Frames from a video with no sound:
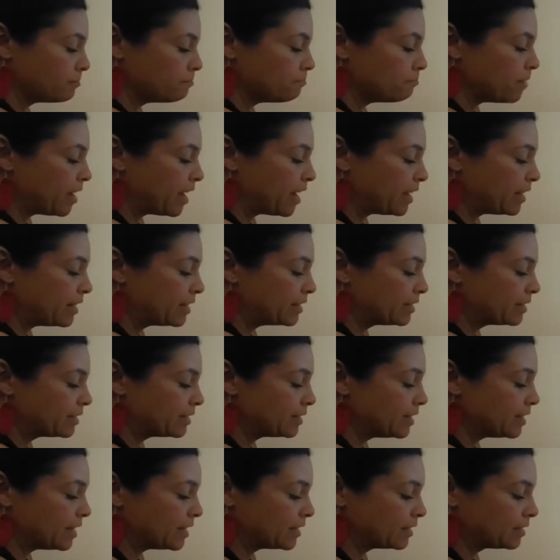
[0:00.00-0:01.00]

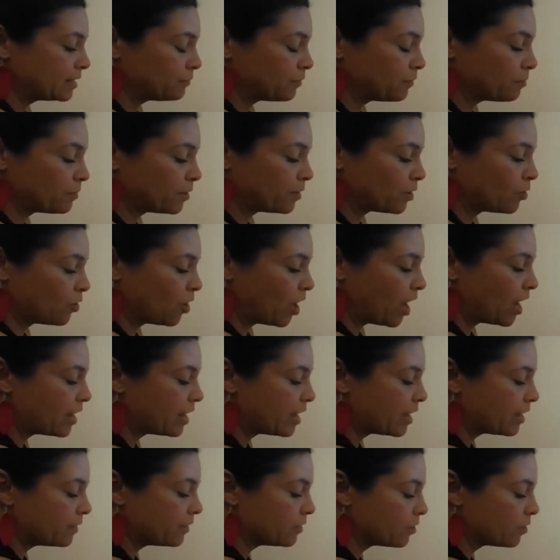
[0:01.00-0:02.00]
minus this from the
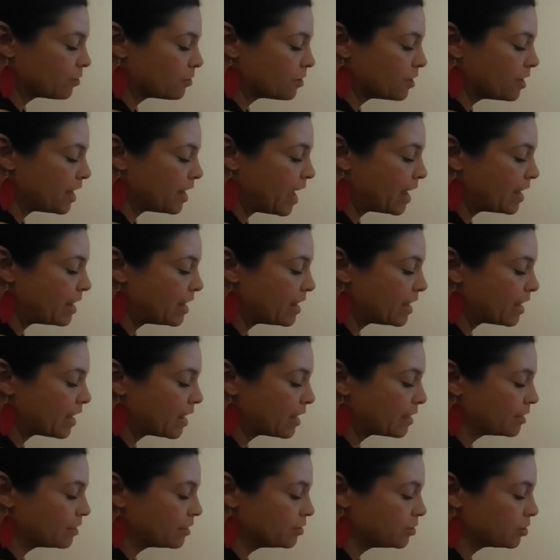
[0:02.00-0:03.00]
credit, they're
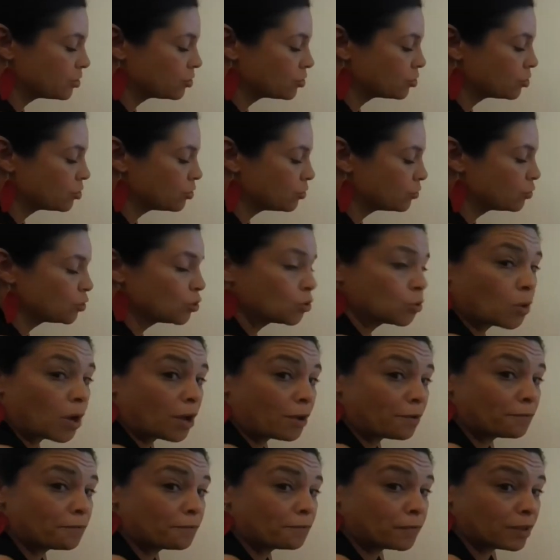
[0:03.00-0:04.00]
netting an additional
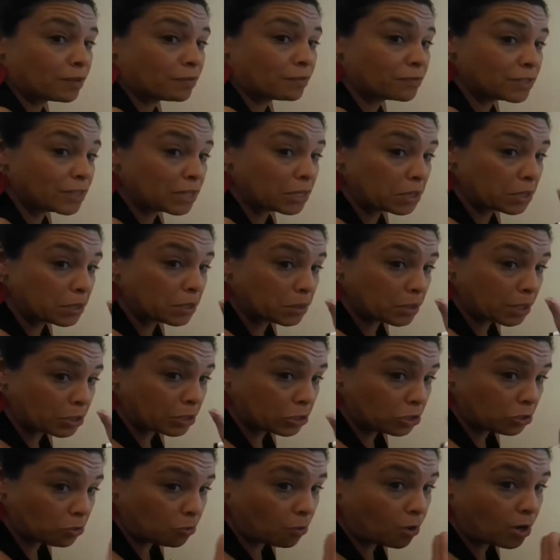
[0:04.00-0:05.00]
1,250
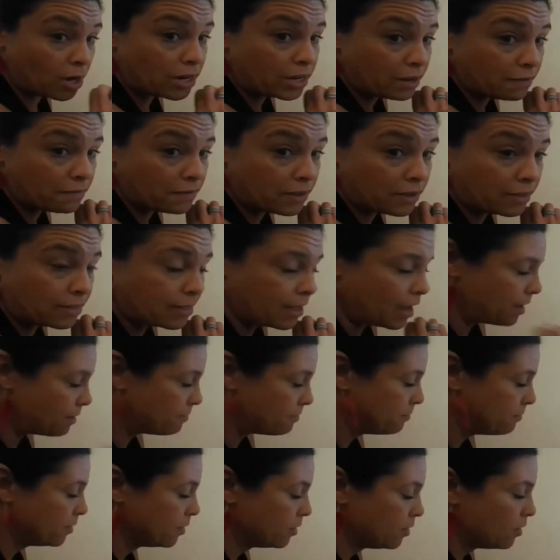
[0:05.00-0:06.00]
that you're giving
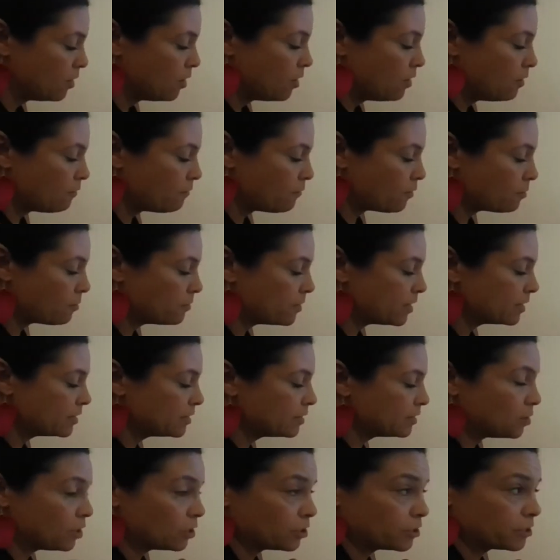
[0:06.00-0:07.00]
them from
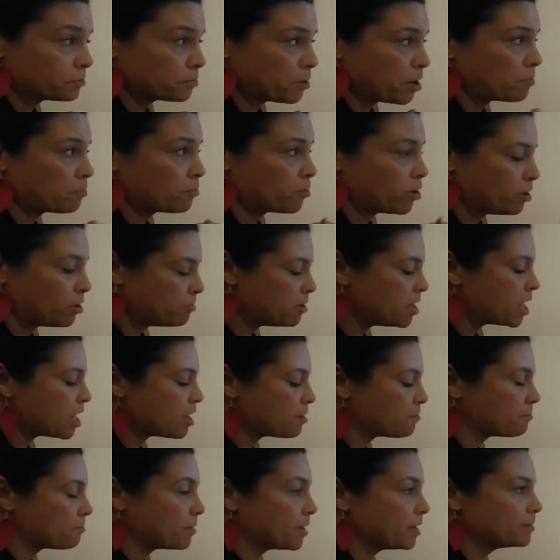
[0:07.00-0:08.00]
this yield spread
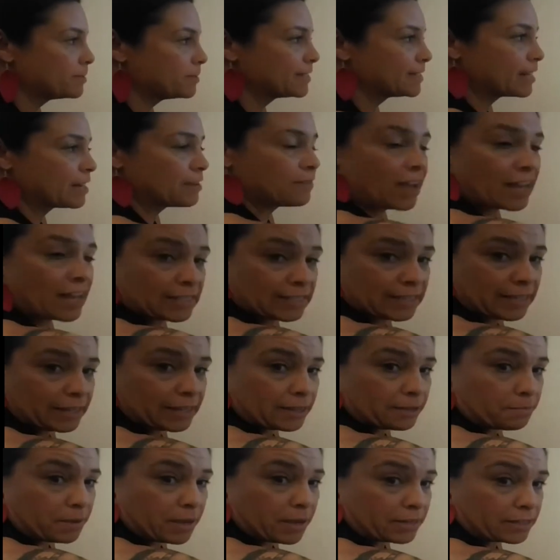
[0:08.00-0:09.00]
premium instead of
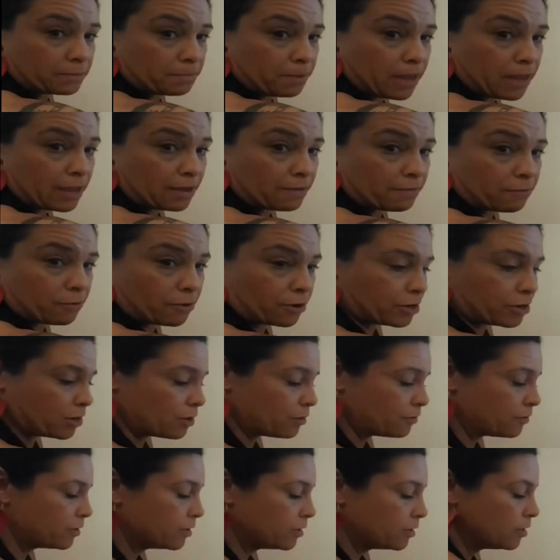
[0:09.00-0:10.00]
asking the bank to pay it for you.
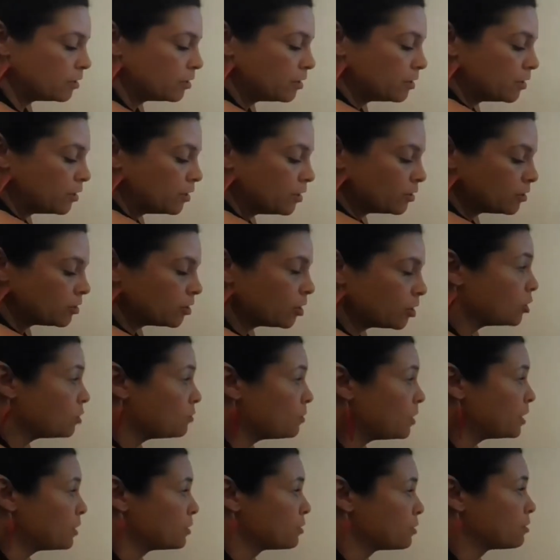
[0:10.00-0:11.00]
So
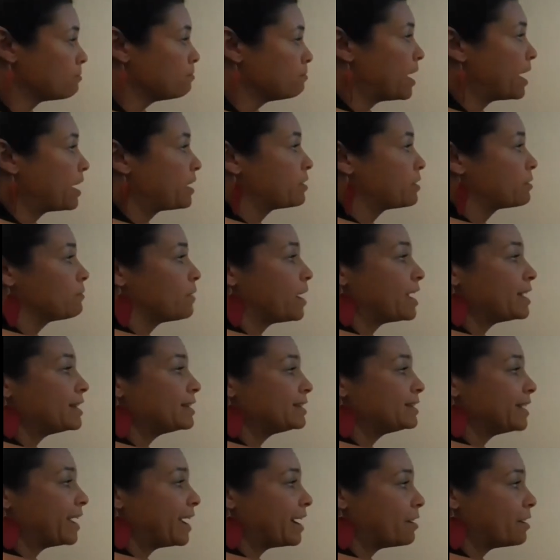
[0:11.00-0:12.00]
you either buy the
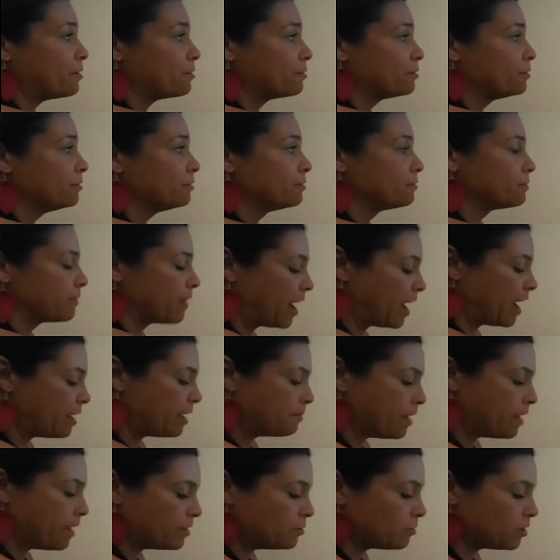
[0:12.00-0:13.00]
rate down,
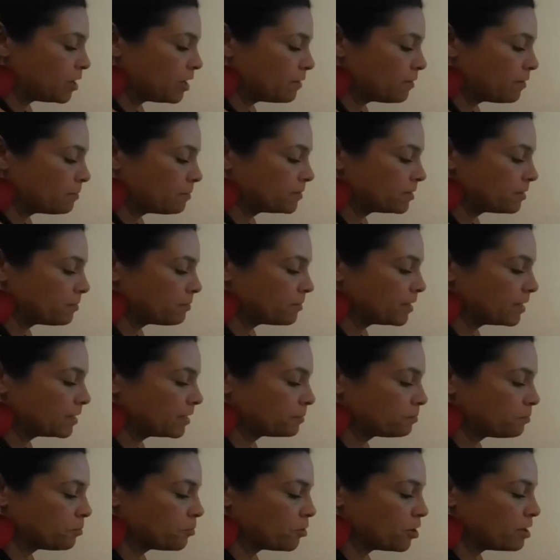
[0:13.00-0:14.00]
right? And you give up some of
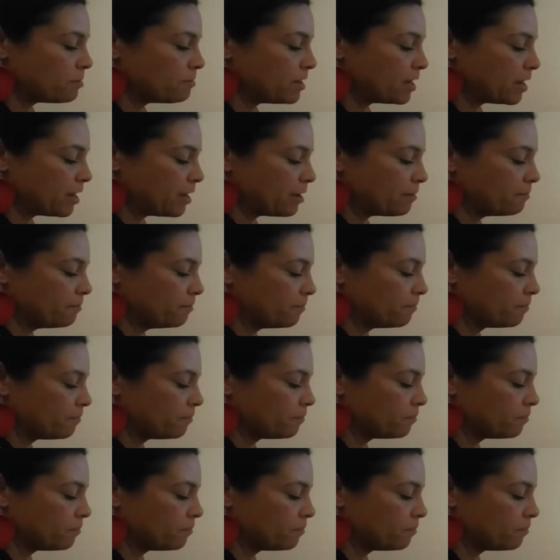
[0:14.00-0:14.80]
this premium